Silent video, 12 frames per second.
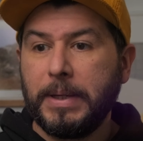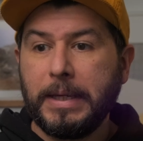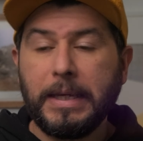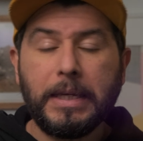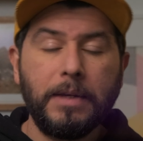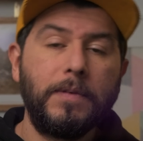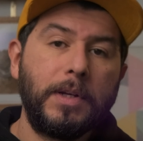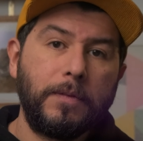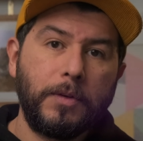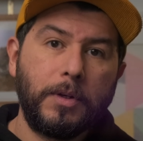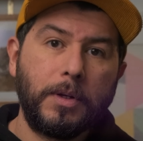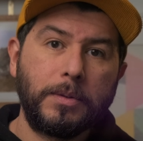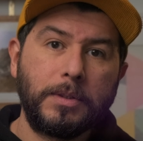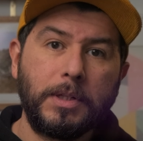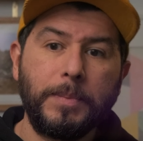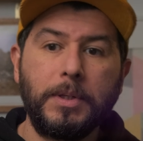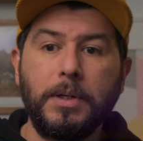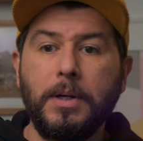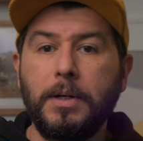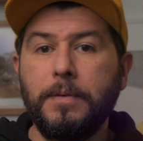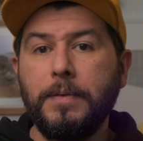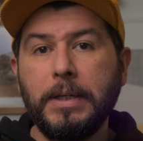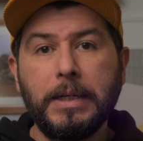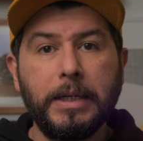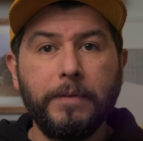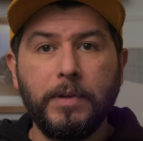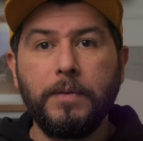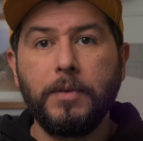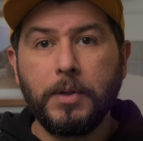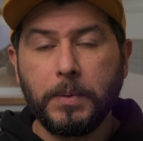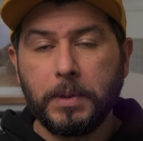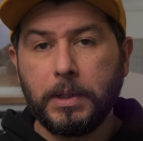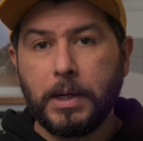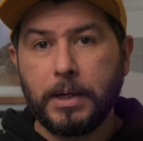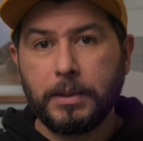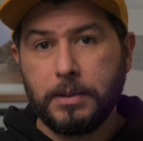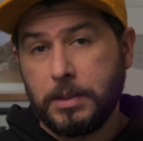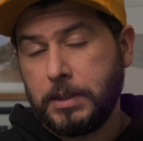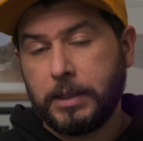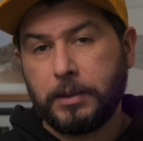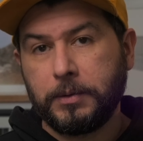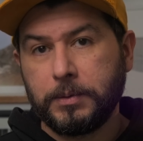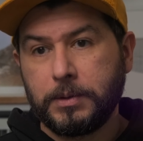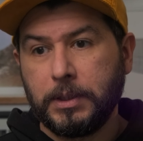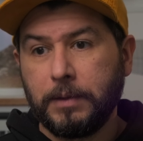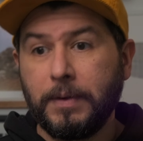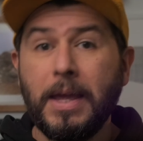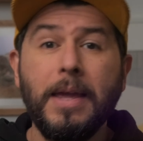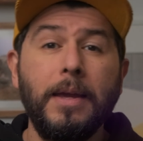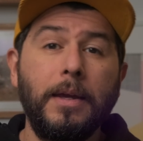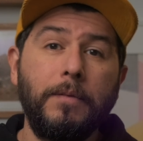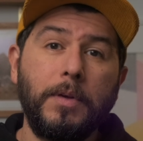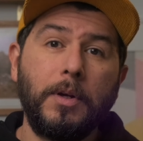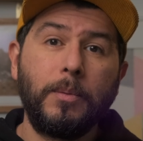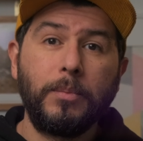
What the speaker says: Even if you know cinematography, even if you know a lot of the technical stuff, if you don't